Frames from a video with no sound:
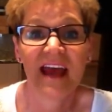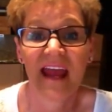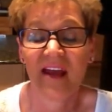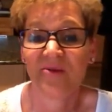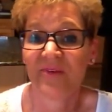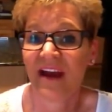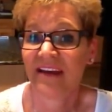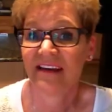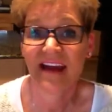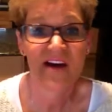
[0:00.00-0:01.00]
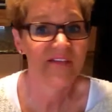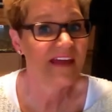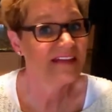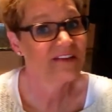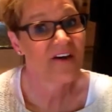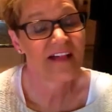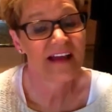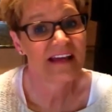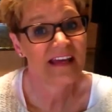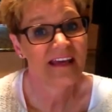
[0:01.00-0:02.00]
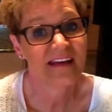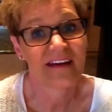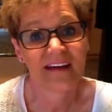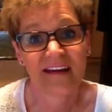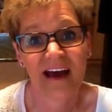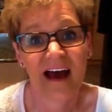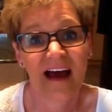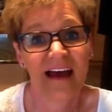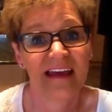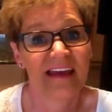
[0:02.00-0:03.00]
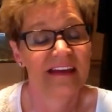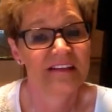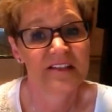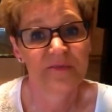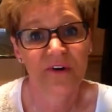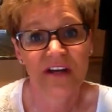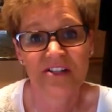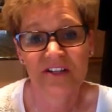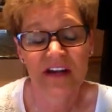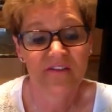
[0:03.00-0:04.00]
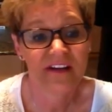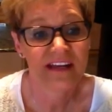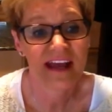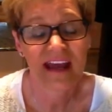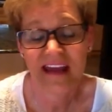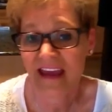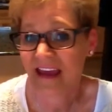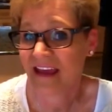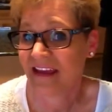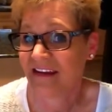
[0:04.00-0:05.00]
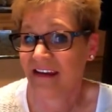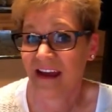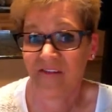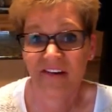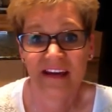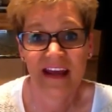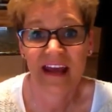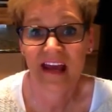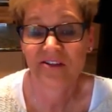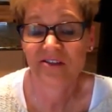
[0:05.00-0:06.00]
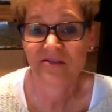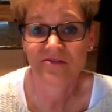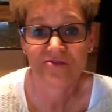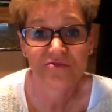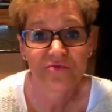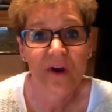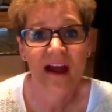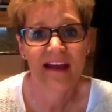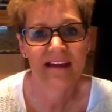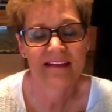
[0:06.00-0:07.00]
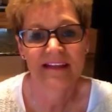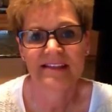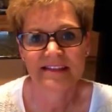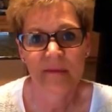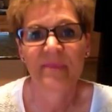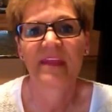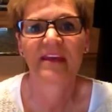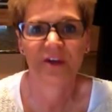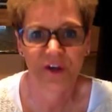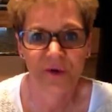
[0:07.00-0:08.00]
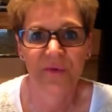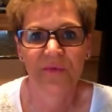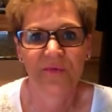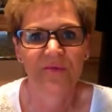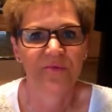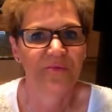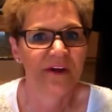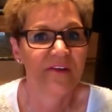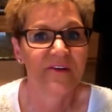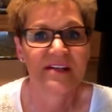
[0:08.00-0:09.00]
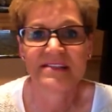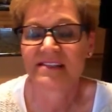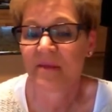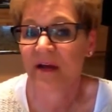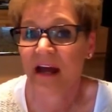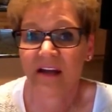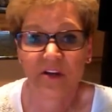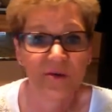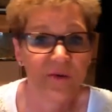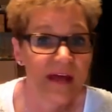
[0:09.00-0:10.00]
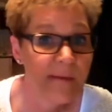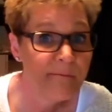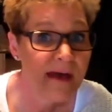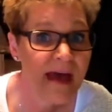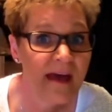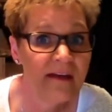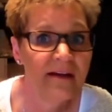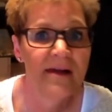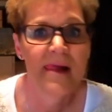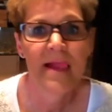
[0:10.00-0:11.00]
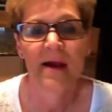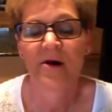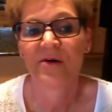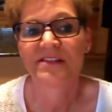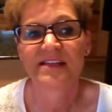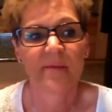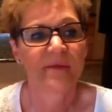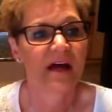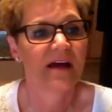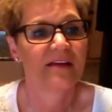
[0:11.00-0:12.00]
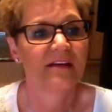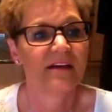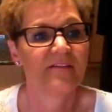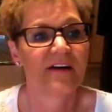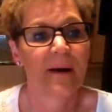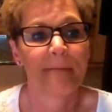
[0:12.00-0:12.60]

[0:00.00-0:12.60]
And right now, that's all I need. I get inspiration every day, and every day I try at least something new, whether it's some kind of new embed or some kind of